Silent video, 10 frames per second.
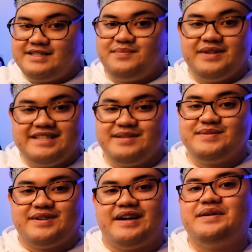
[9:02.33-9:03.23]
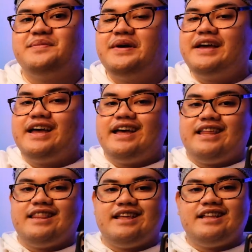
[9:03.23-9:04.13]
please subscribe,
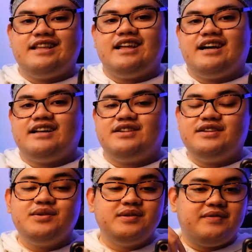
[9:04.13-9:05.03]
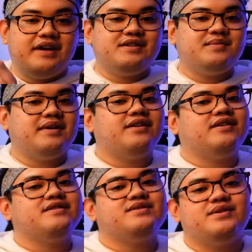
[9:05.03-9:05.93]
and then turn the notification bell
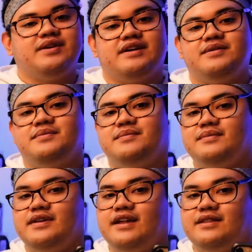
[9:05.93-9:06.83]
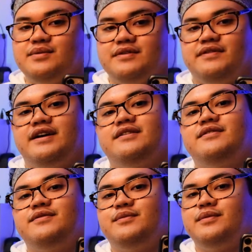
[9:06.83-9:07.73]
on so you can get notified
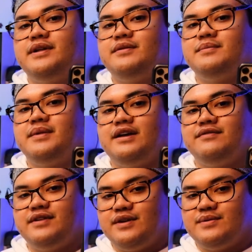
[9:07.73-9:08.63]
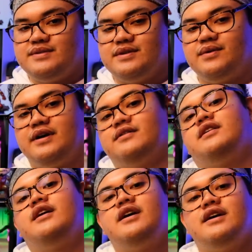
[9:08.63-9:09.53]
when my videos go out.
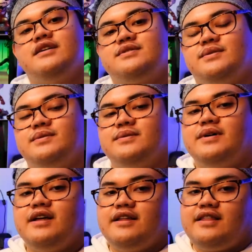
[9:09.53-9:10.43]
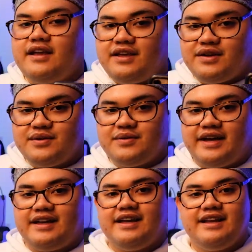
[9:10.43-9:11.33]
So thank you,
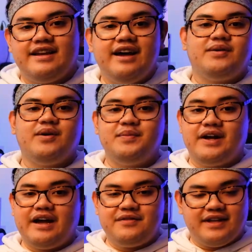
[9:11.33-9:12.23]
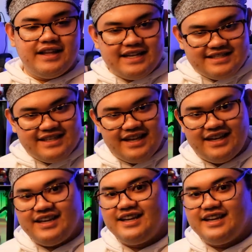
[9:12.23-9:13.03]
and hope you're having a nice day.